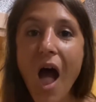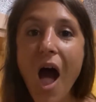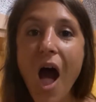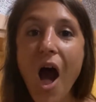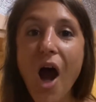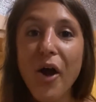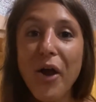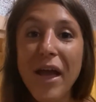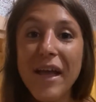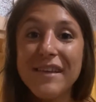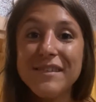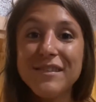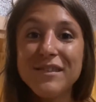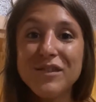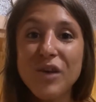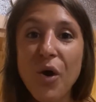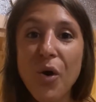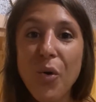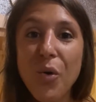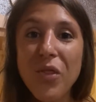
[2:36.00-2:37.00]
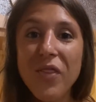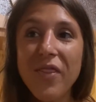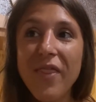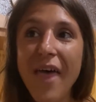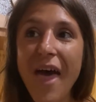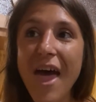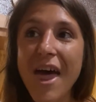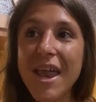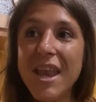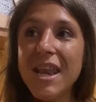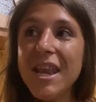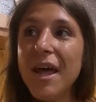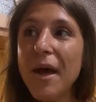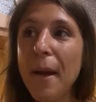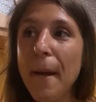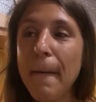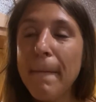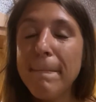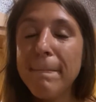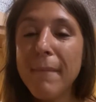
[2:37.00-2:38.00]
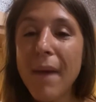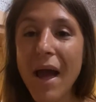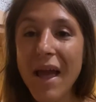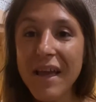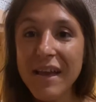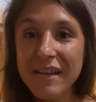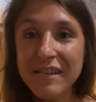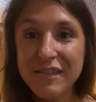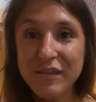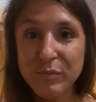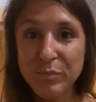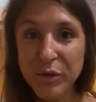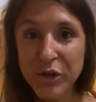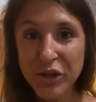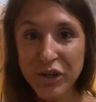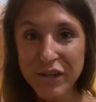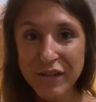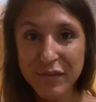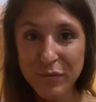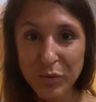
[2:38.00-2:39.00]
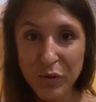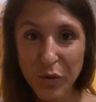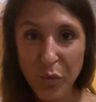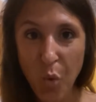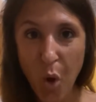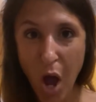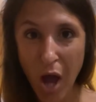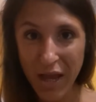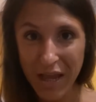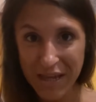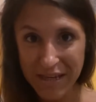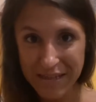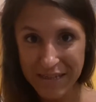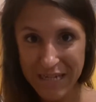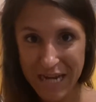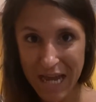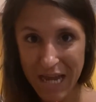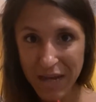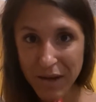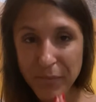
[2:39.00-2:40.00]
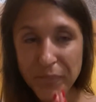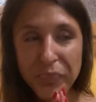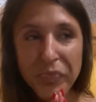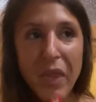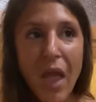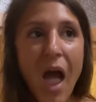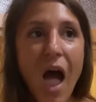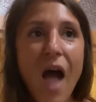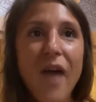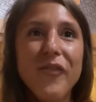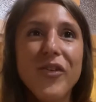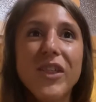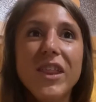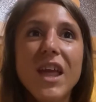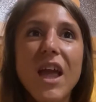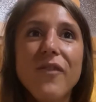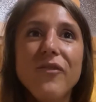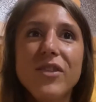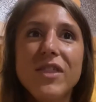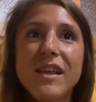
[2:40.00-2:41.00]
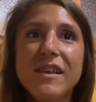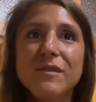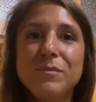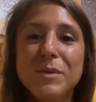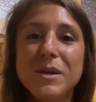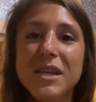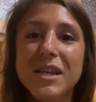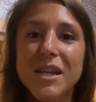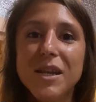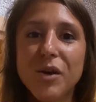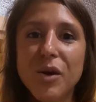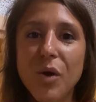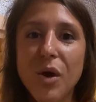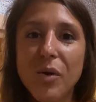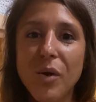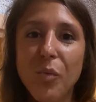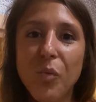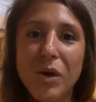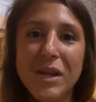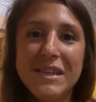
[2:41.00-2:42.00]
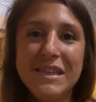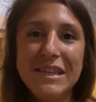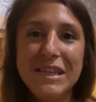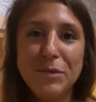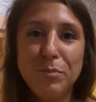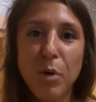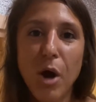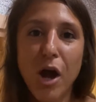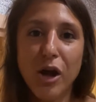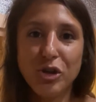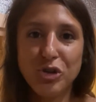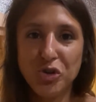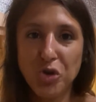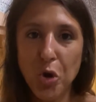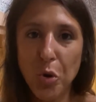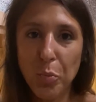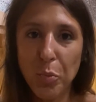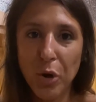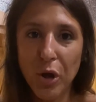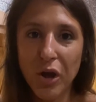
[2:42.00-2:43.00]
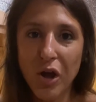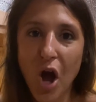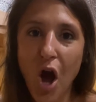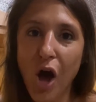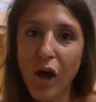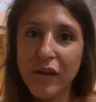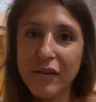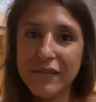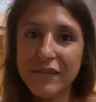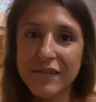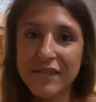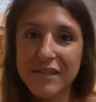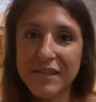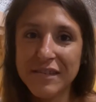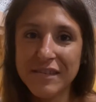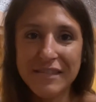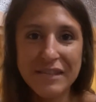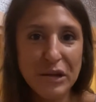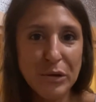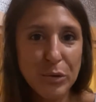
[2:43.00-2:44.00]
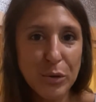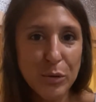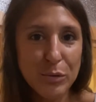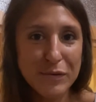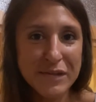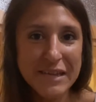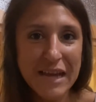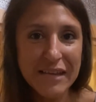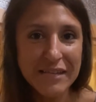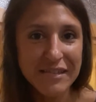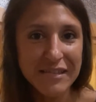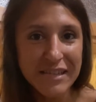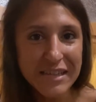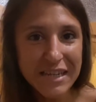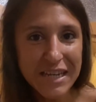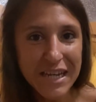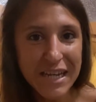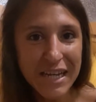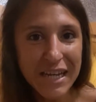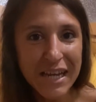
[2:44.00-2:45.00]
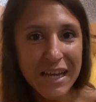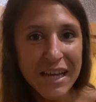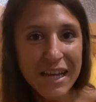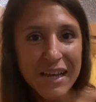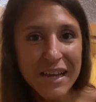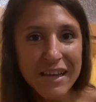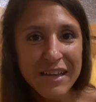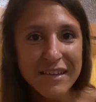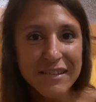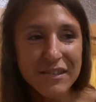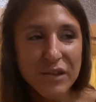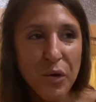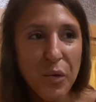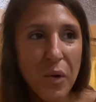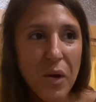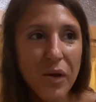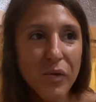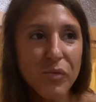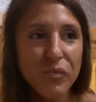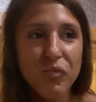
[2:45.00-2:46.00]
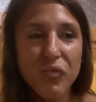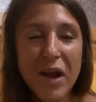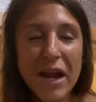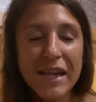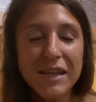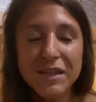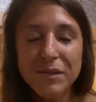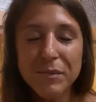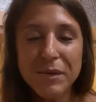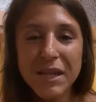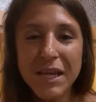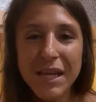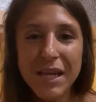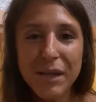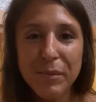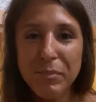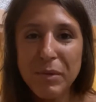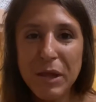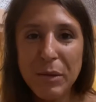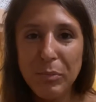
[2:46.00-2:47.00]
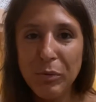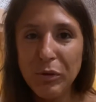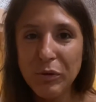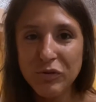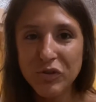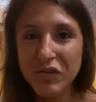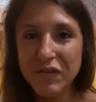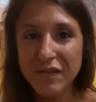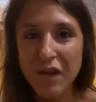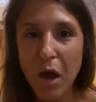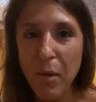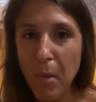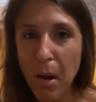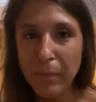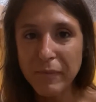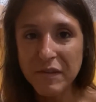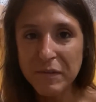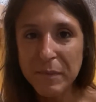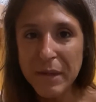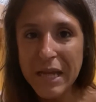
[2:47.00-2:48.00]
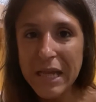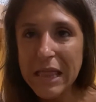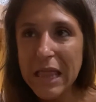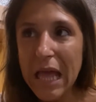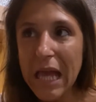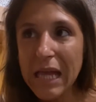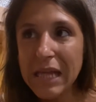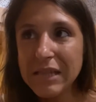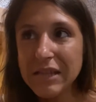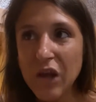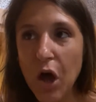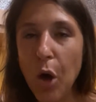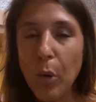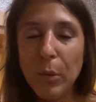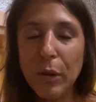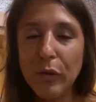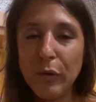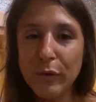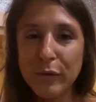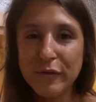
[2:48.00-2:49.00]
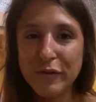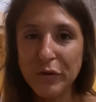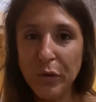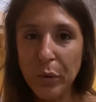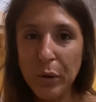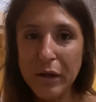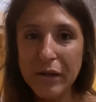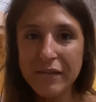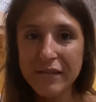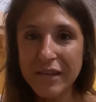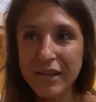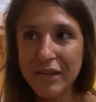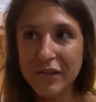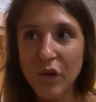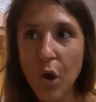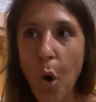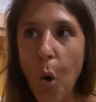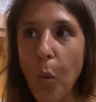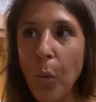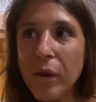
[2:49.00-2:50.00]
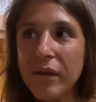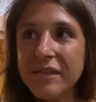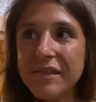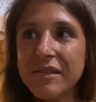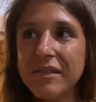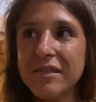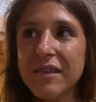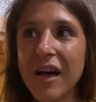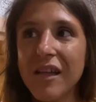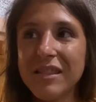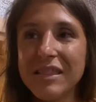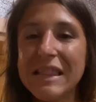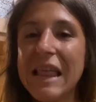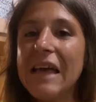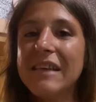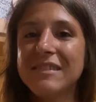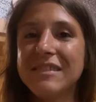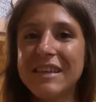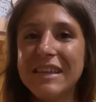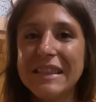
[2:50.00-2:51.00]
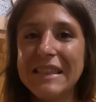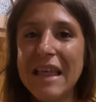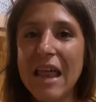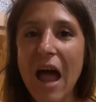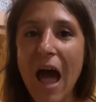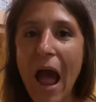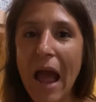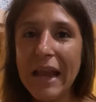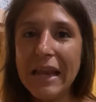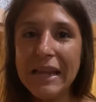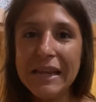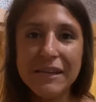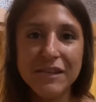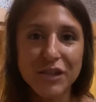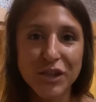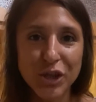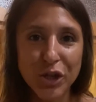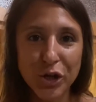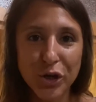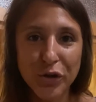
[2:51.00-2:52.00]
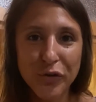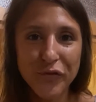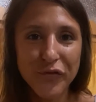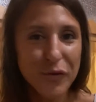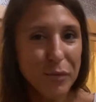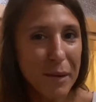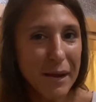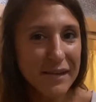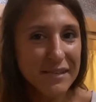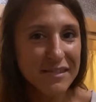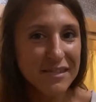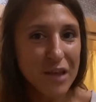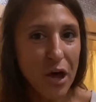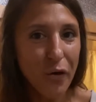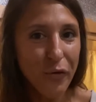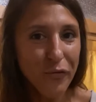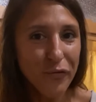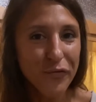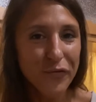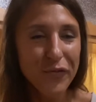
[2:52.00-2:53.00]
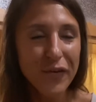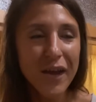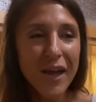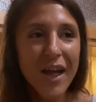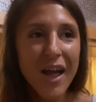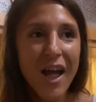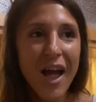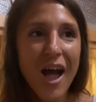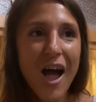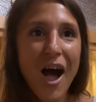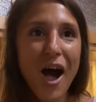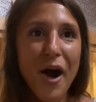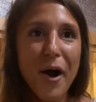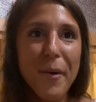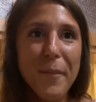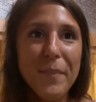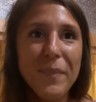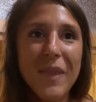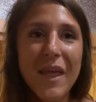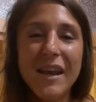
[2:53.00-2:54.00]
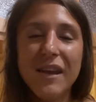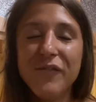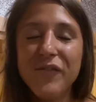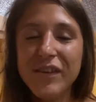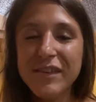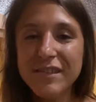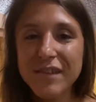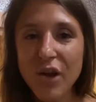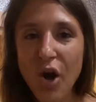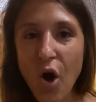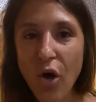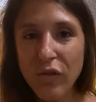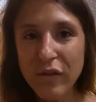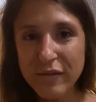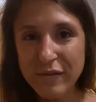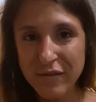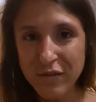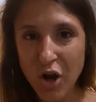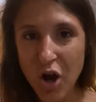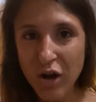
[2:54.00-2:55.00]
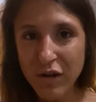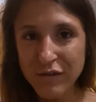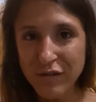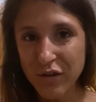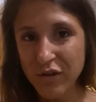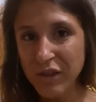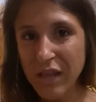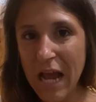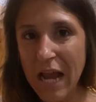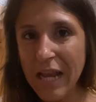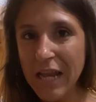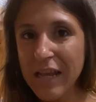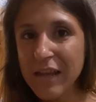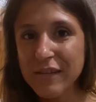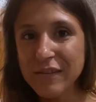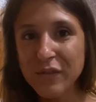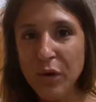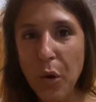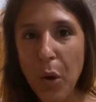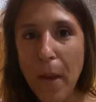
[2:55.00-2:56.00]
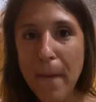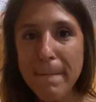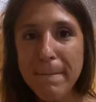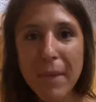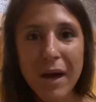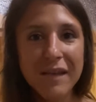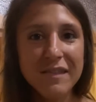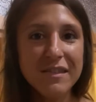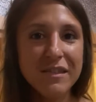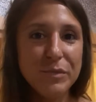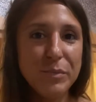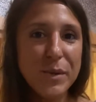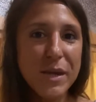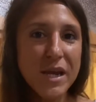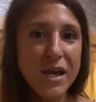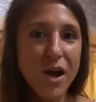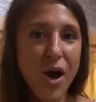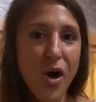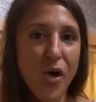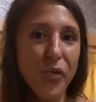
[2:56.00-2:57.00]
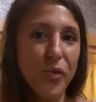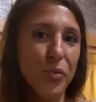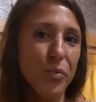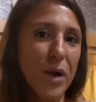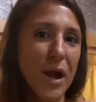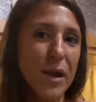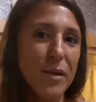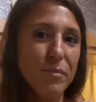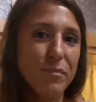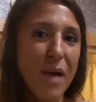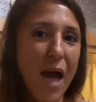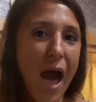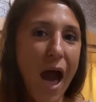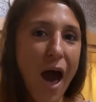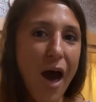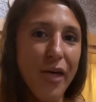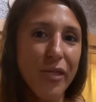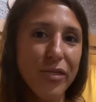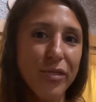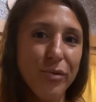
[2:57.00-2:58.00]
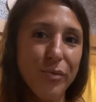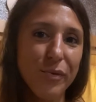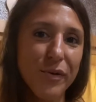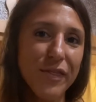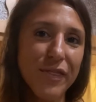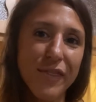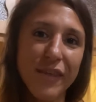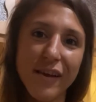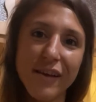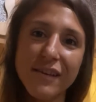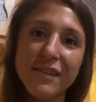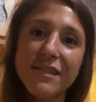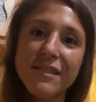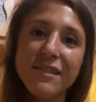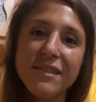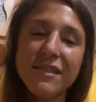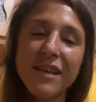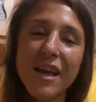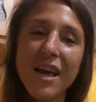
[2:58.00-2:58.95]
Okay, so then my experience with The Walking Dead. I feel like everything's been what Deepak Chopra calls synchrodestiny. So randomly people just come up to me and they tell me their stories, and it's always a lesson that I need to learn for myself. And it feels like all the stars are aligning, so I must be on the right path with this.